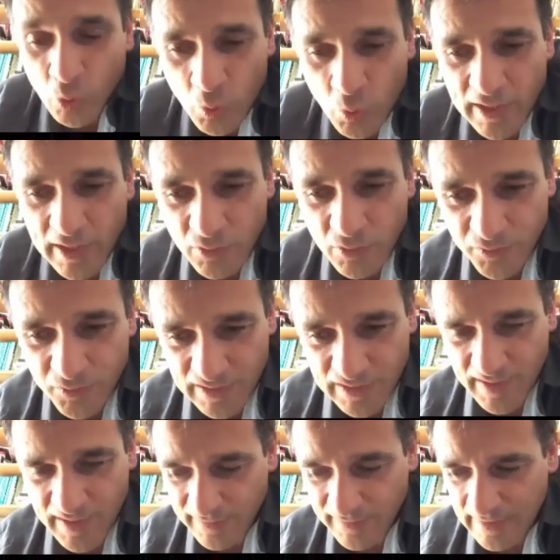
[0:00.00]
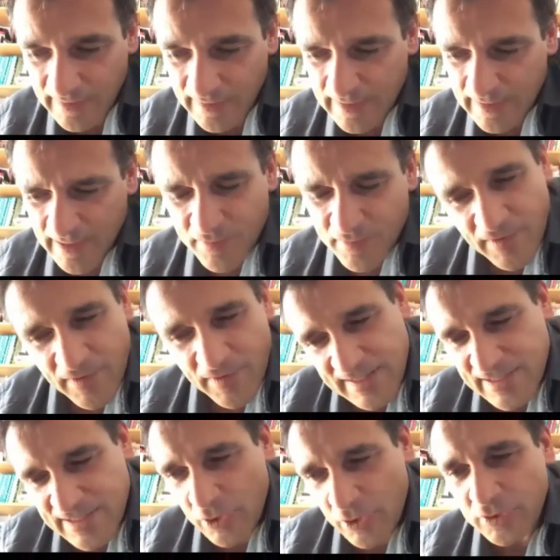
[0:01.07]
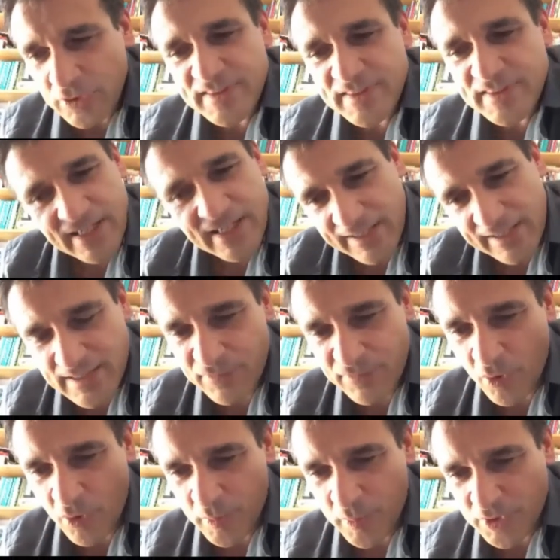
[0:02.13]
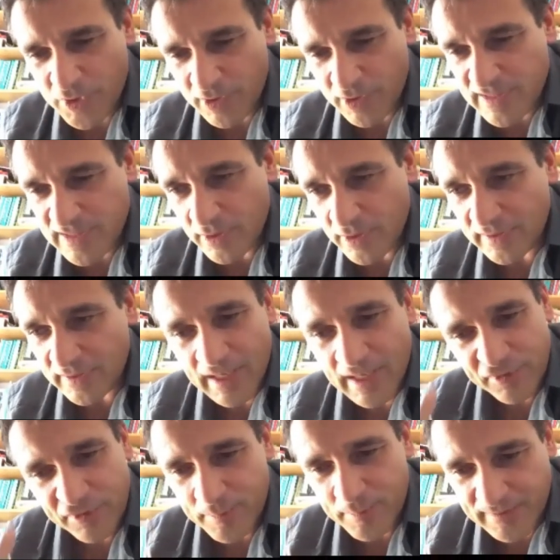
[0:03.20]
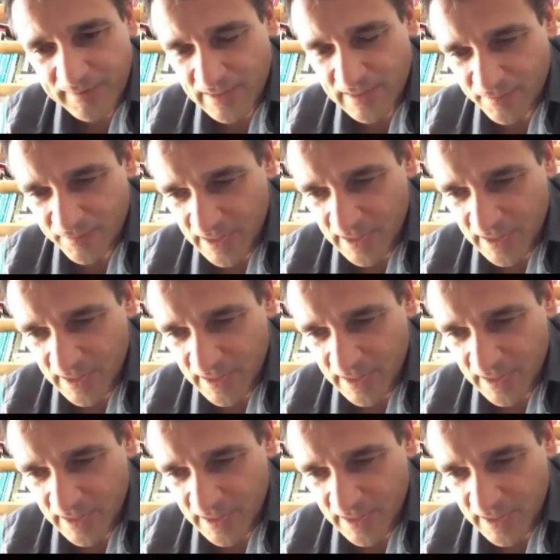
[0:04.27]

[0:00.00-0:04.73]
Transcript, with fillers: way to feel that. Vivaldi is not a directive composer, he's not an affirmative.